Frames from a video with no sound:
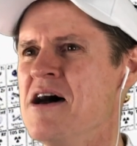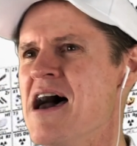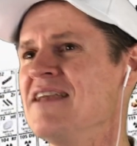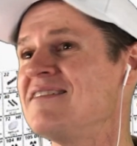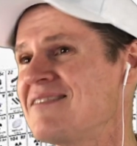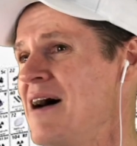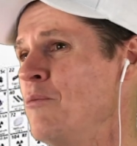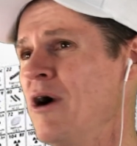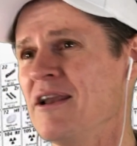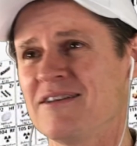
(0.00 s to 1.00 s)
And
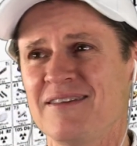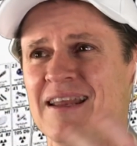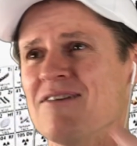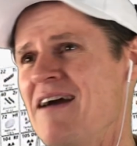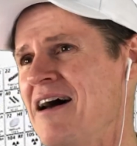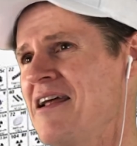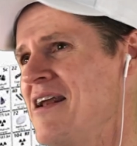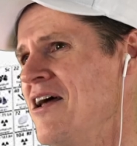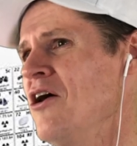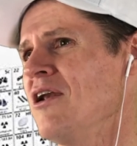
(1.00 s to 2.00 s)
someone sitting around, I don't
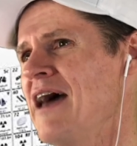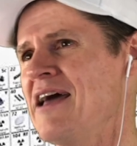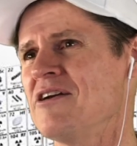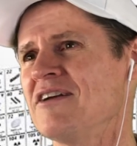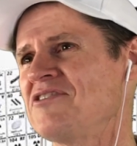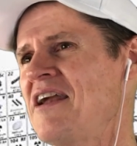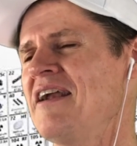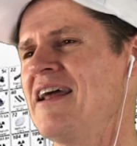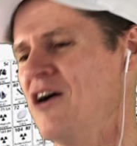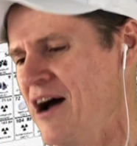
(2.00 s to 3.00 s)
know, late on a
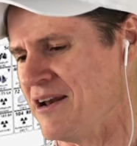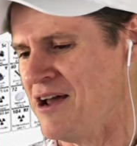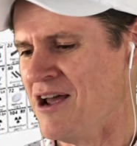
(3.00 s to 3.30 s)
Saturday night,